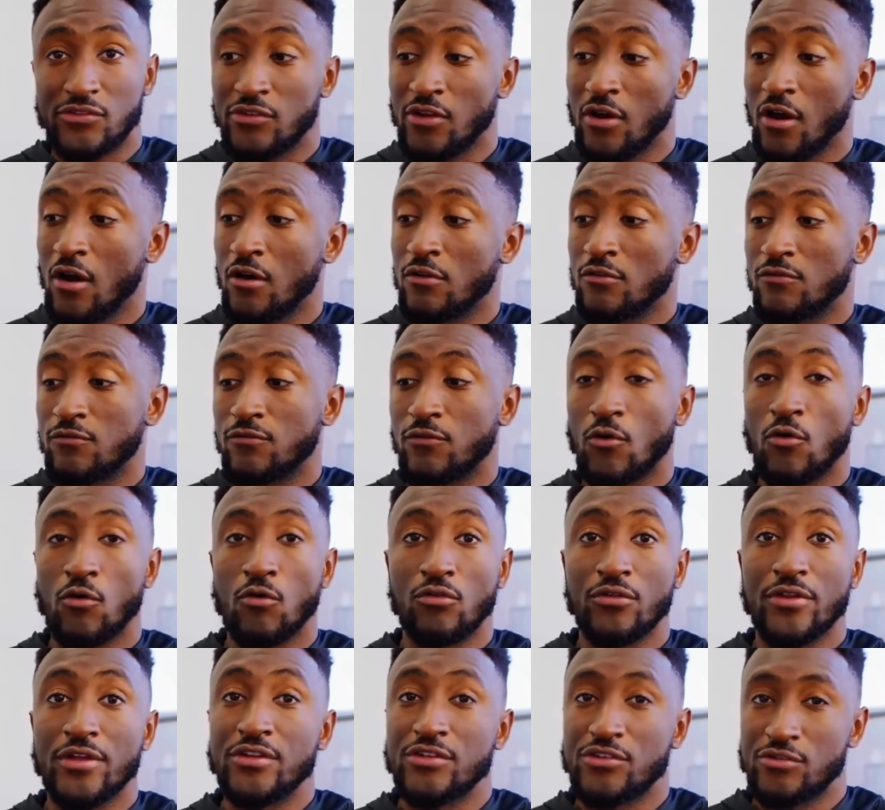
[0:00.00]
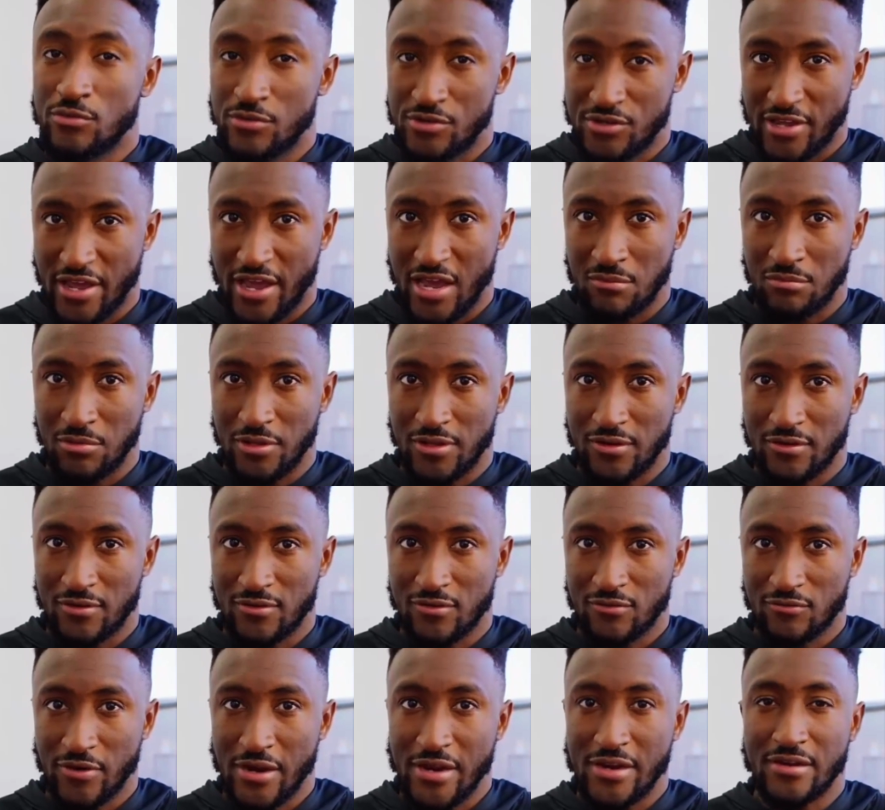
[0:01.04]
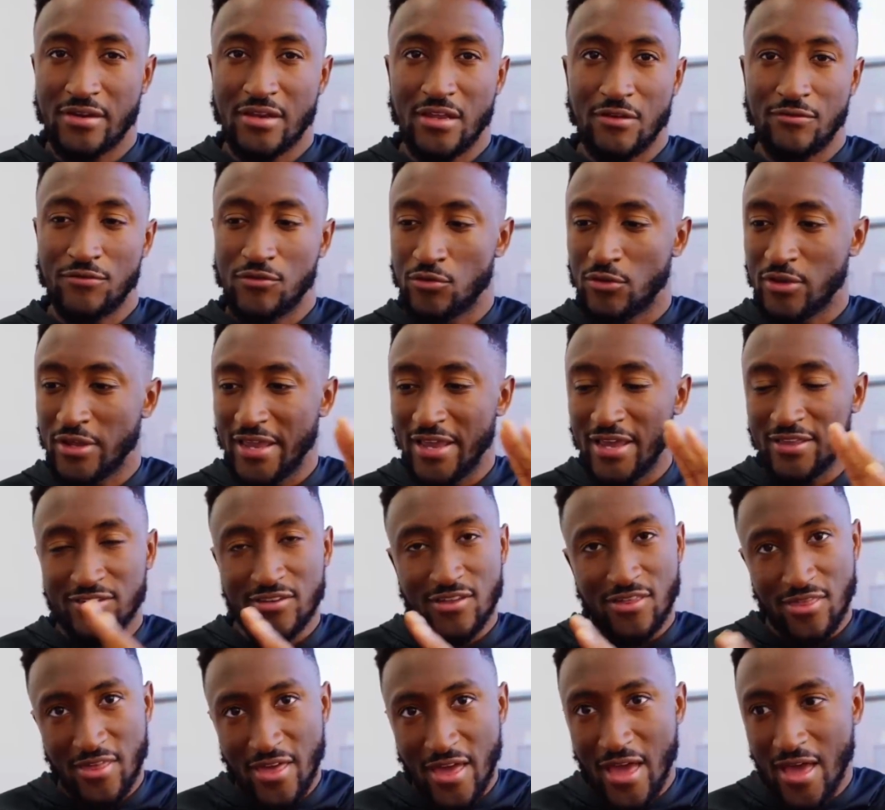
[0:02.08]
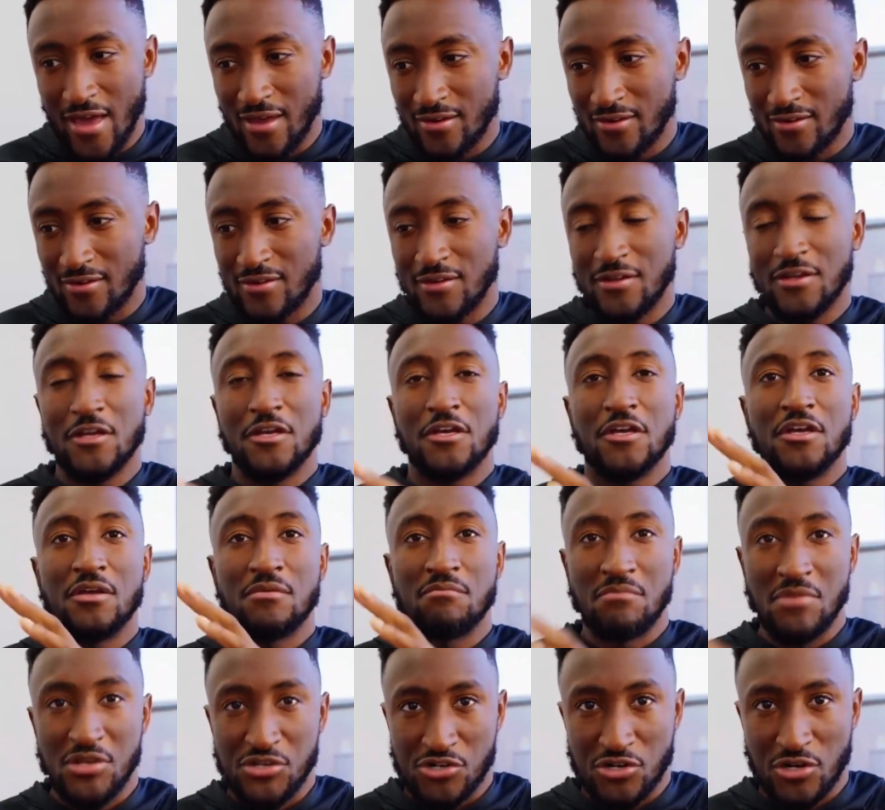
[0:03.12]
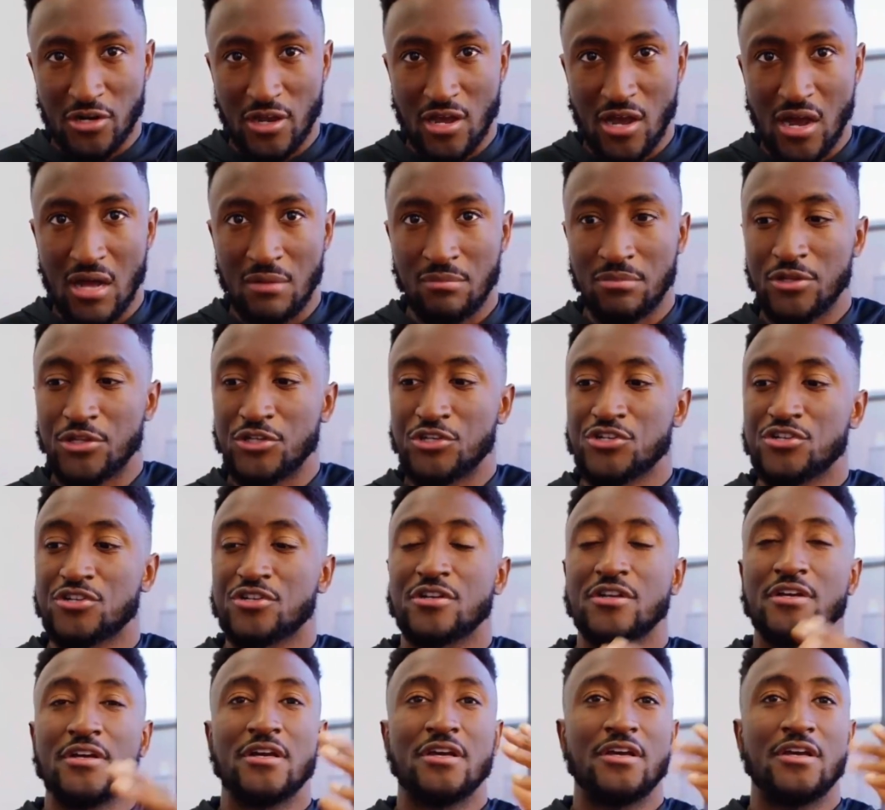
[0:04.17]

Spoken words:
to unfold into a tablet, right? If you can get to that, mission accomplished.